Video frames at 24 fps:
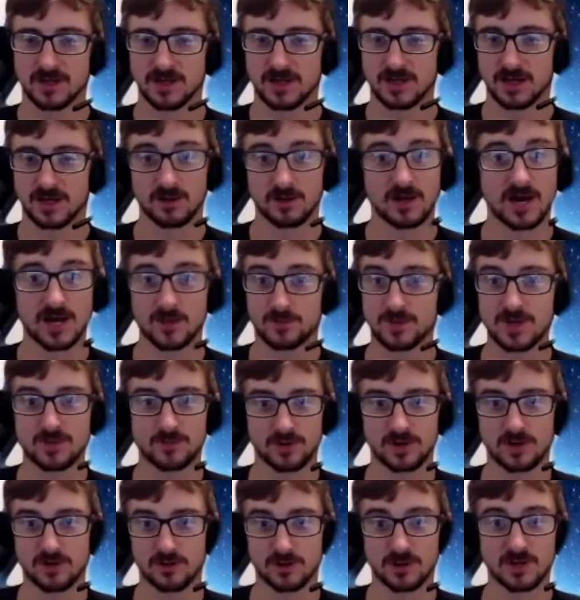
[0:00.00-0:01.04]
A lot of
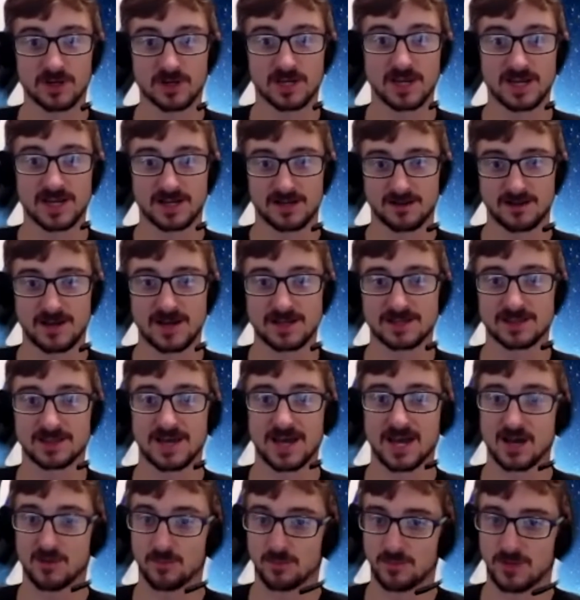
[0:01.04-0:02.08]
people don't look at it like
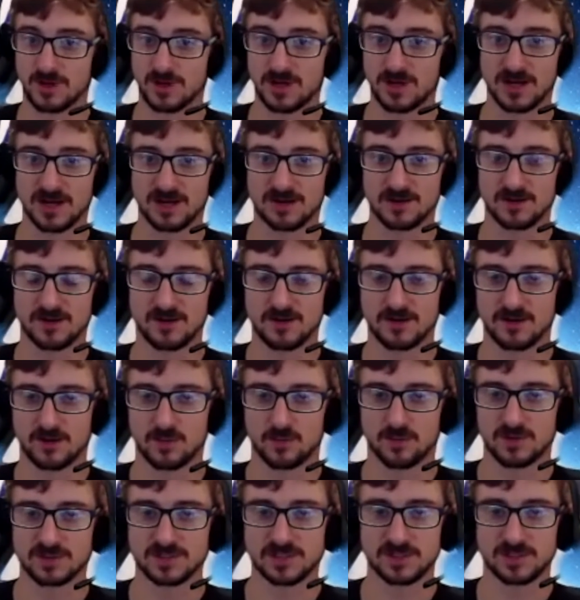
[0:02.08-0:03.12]
that, but
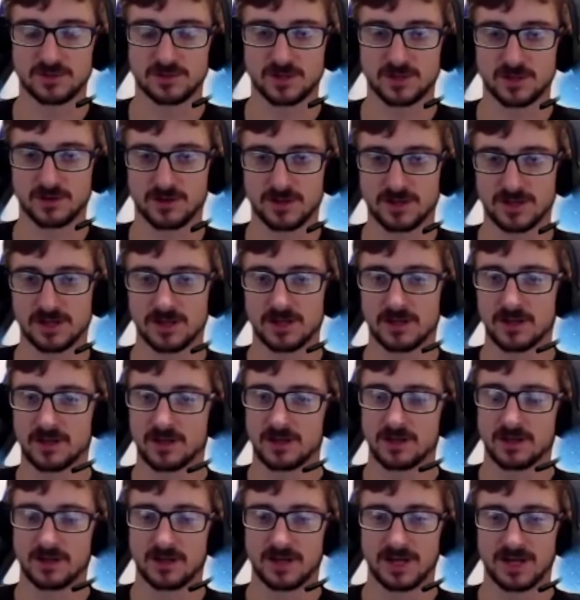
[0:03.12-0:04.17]
once you do it,
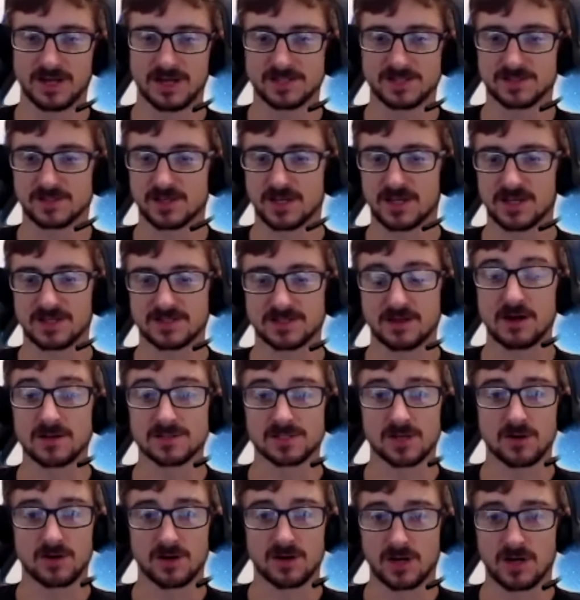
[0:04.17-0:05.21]
and it's
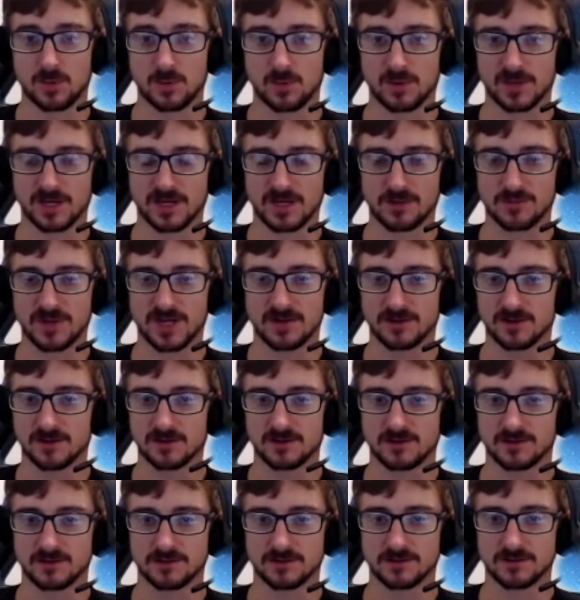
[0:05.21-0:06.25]
also humbling. I mean,
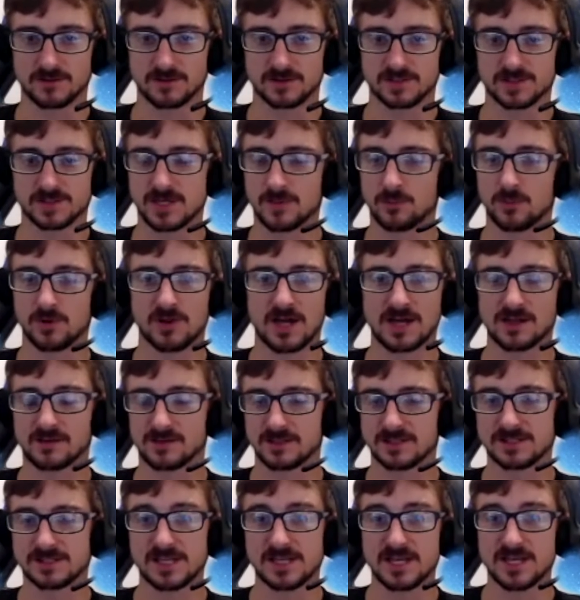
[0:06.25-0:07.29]
some like
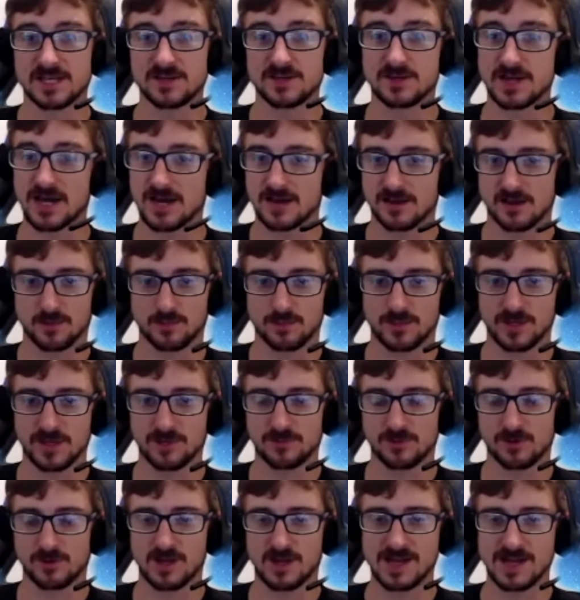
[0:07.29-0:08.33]
let's say you got your
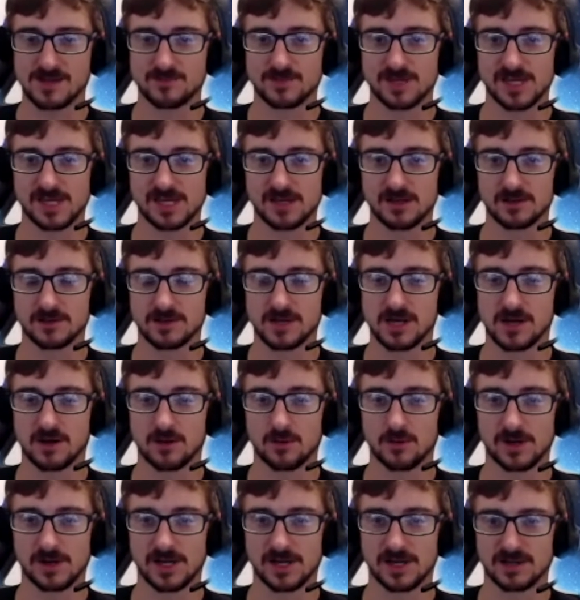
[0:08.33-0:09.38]
people like me who
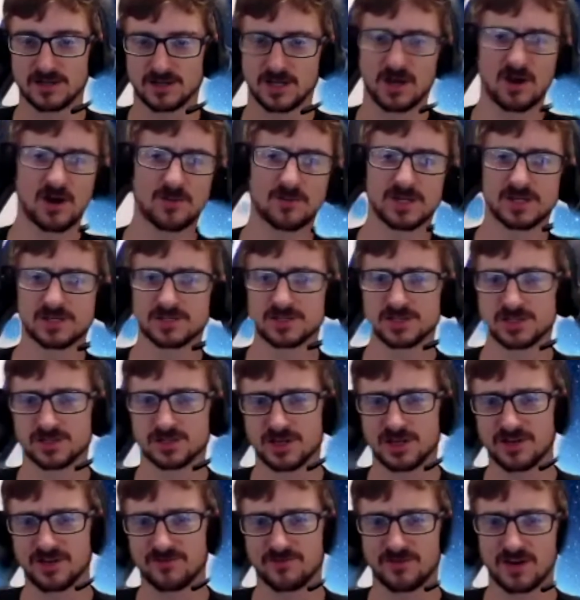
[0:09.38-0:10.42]
go in, I've been in
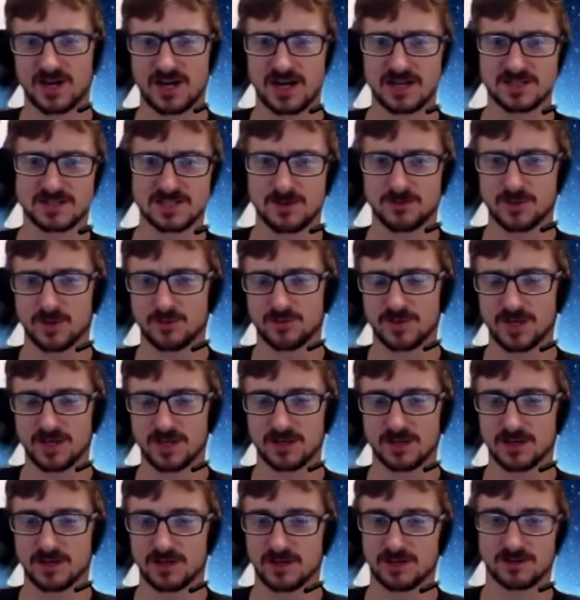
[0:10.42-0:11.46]
street fights, I'm going to be
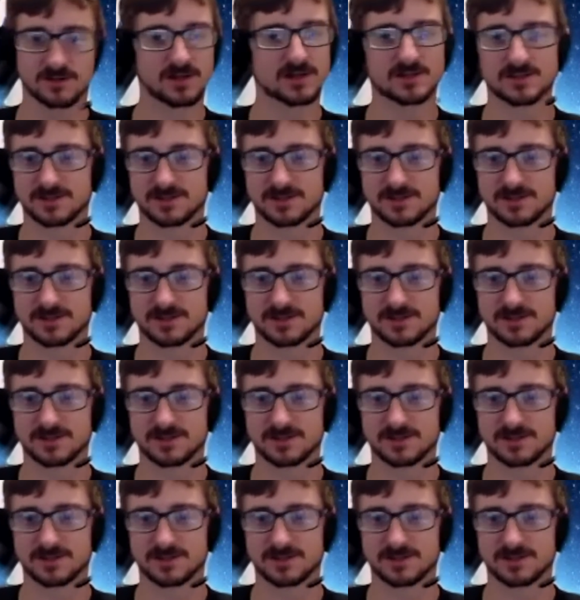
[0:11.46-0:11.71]
good, and there's